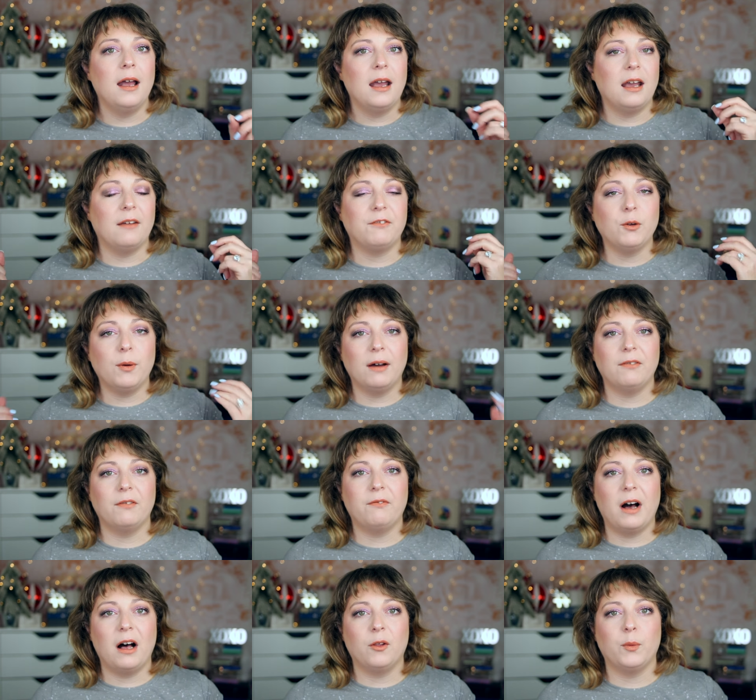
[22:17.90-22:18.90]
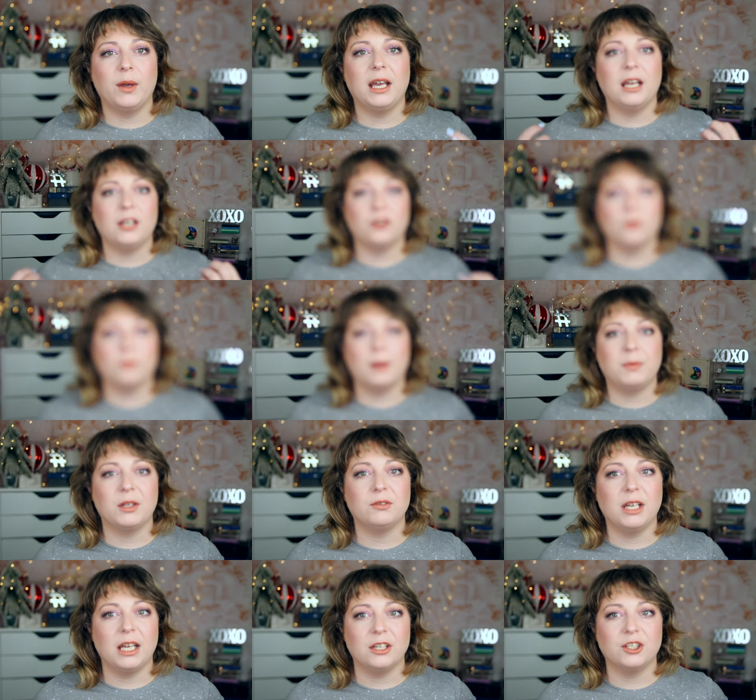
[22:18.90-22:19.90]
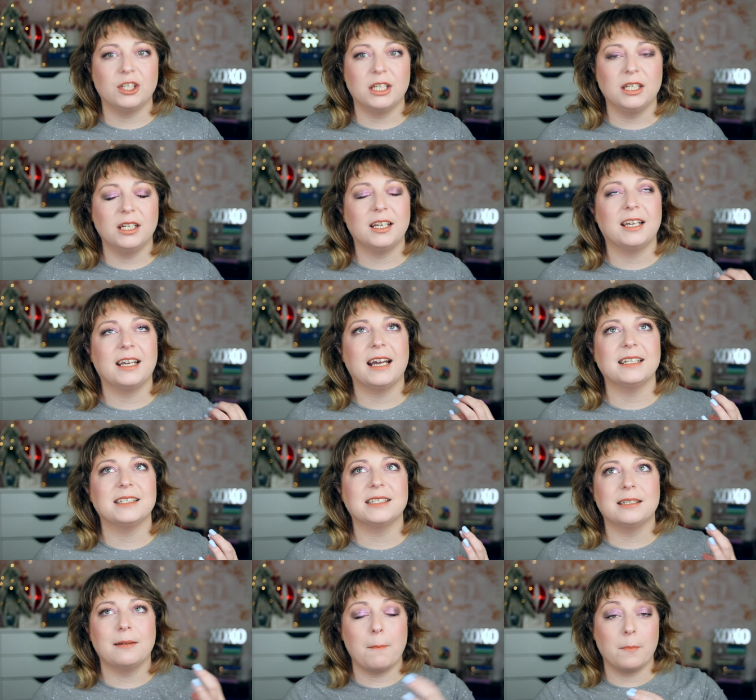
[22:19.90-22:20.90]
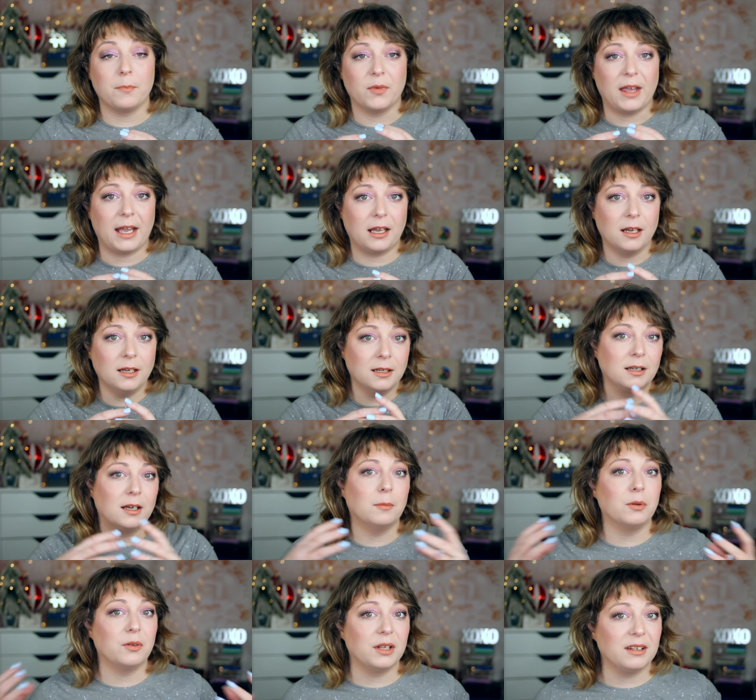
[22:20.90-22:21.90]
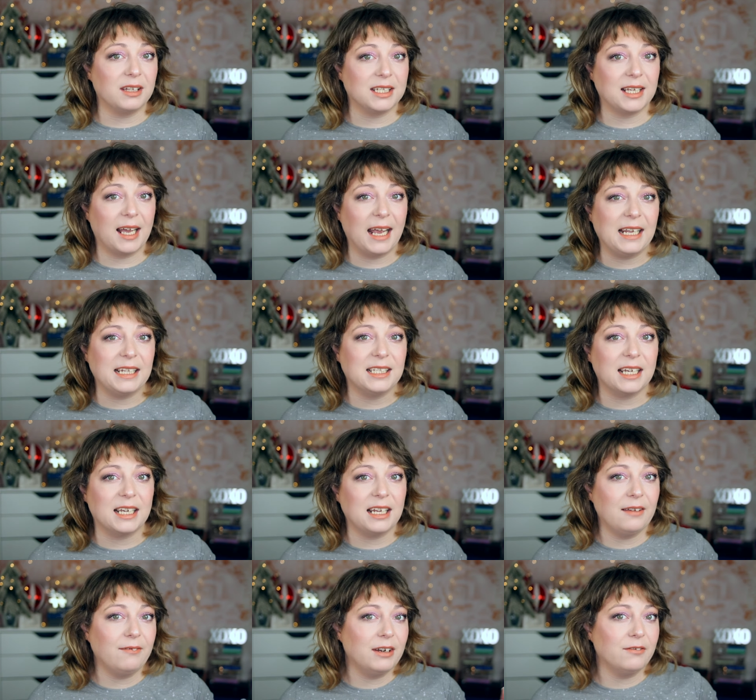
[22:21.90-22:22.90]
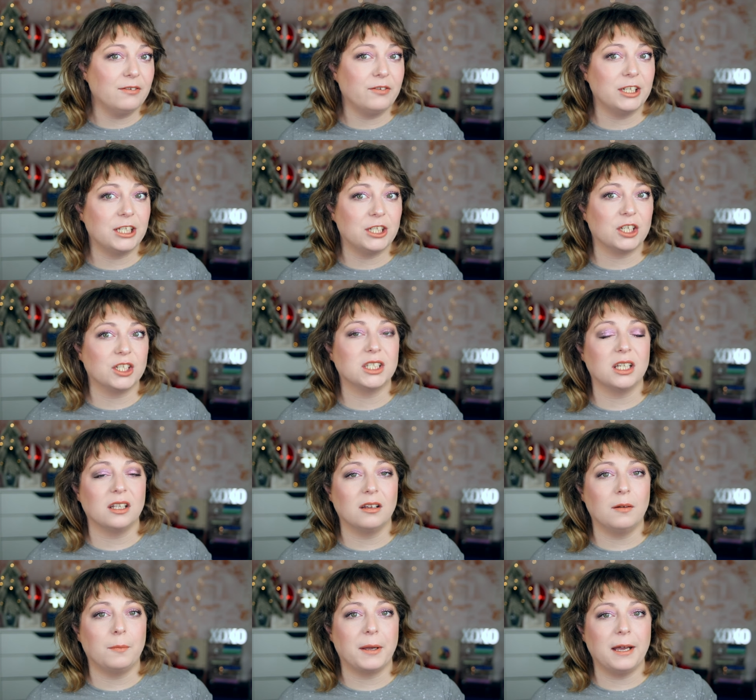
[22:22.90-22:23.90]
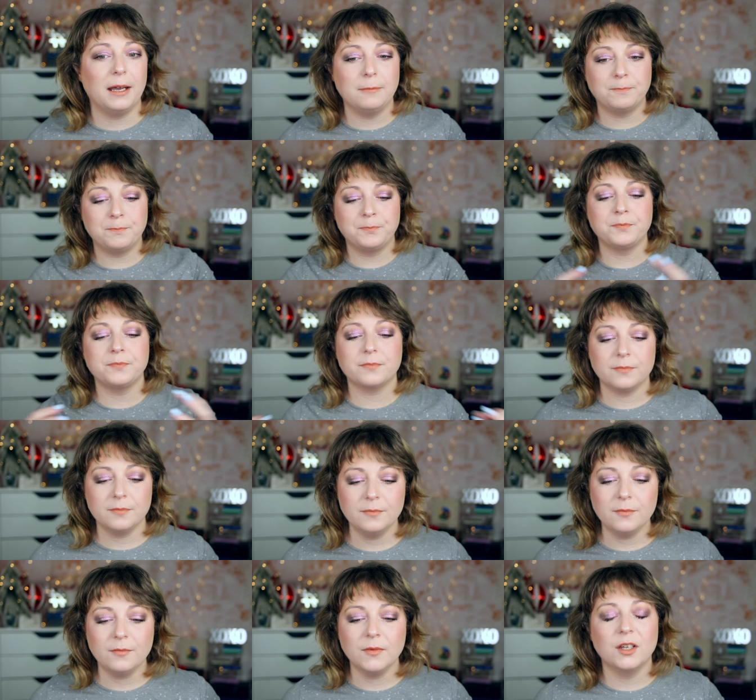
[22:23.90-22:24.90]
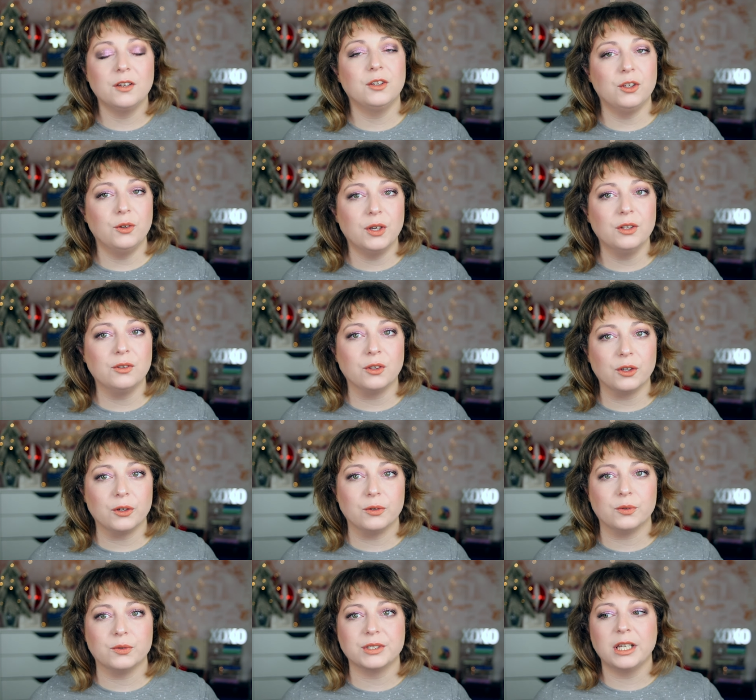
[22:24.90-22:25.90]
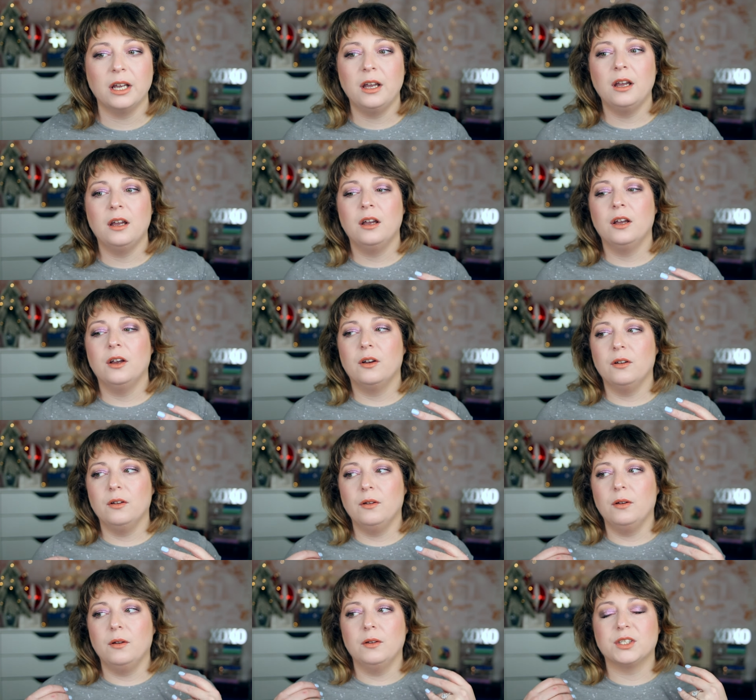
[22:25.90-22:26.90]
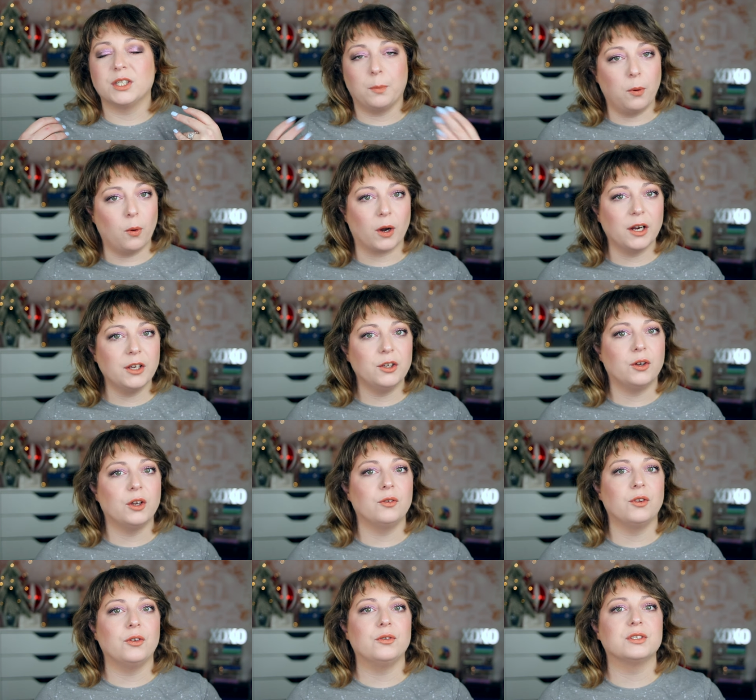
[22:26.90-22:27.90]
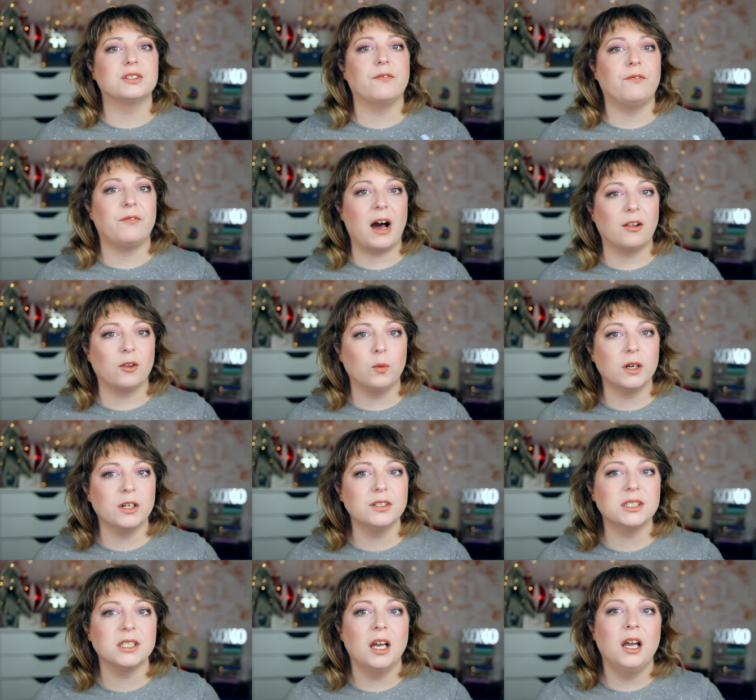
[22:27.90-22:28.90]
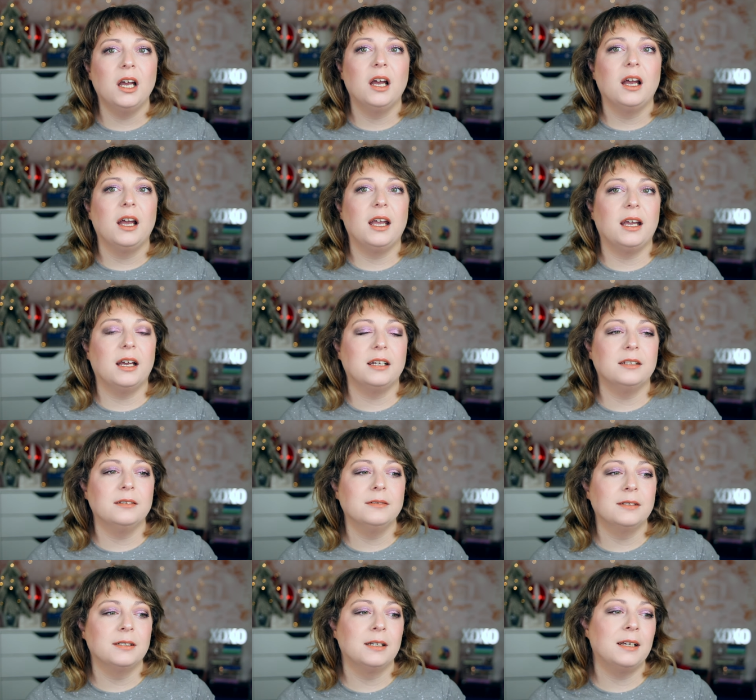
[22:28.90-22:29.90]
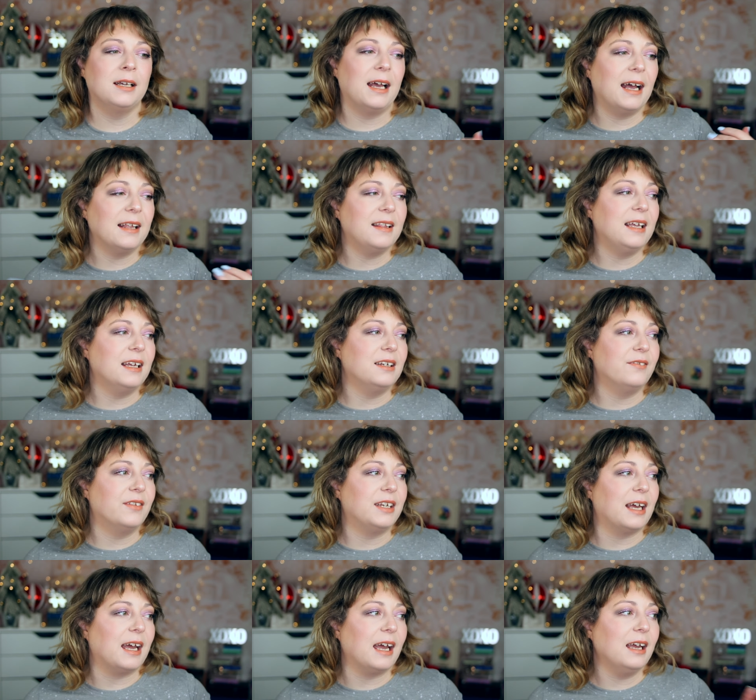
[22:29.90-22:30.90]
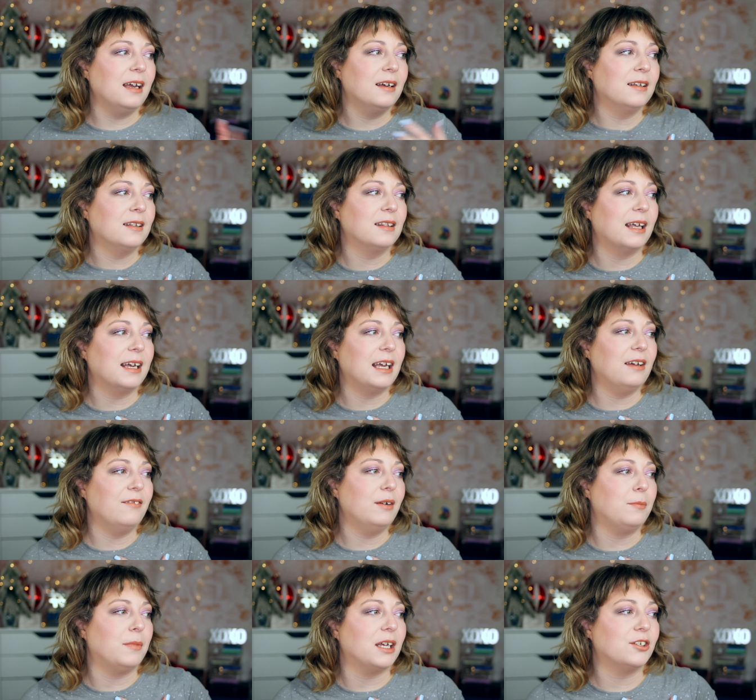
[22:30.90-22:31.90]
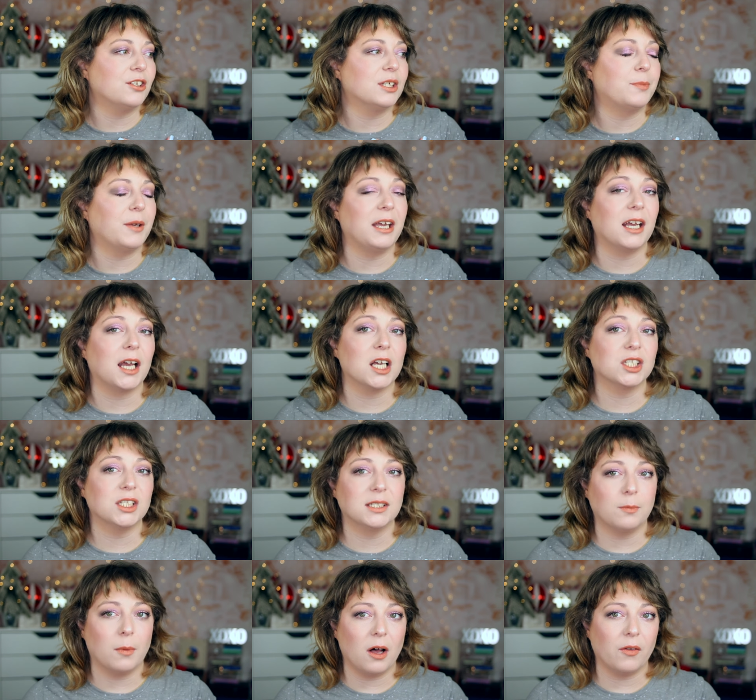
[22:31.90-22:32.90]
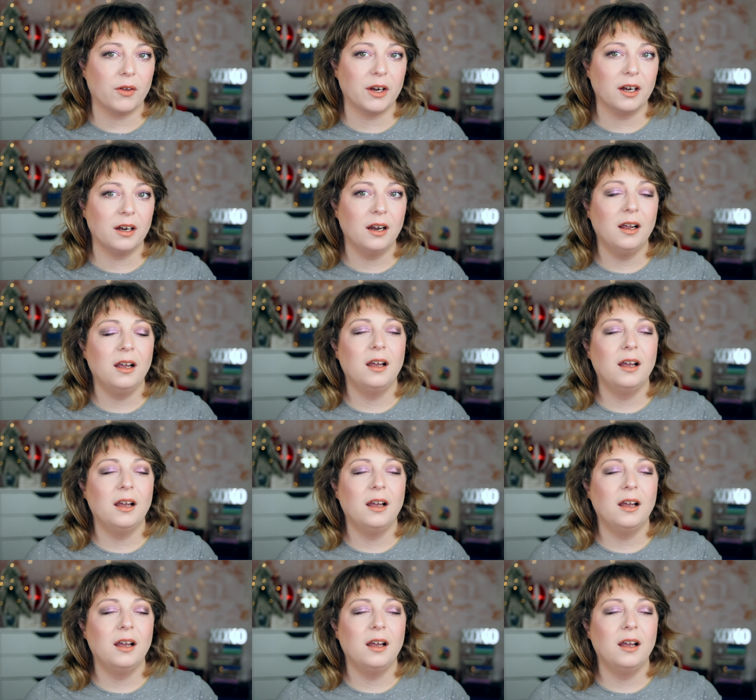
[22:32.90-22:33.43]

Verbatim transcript: If you have a following and your reputation gets like completely tainted, even if it's just a little bit, you can lose support, you can lose followers. And at the end of the day, like even me just being smaller,